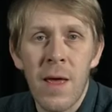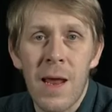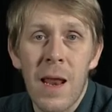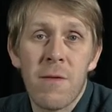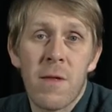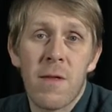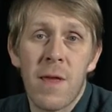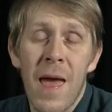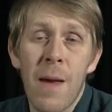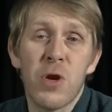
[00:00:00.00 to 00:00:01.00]
It allows you to
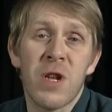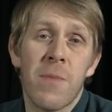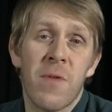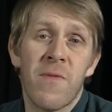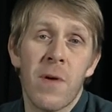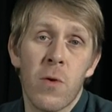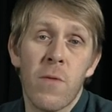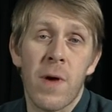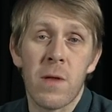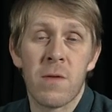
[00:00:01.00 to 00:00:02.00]
see how much depth of field your
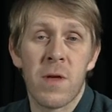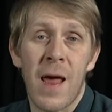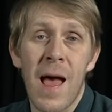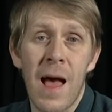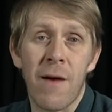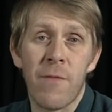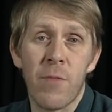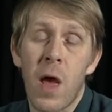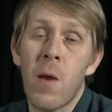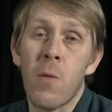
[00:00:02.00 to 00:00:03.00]
photo is going to have,
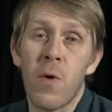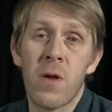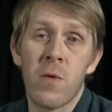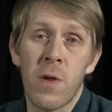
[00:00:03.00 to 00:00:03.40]
but it only works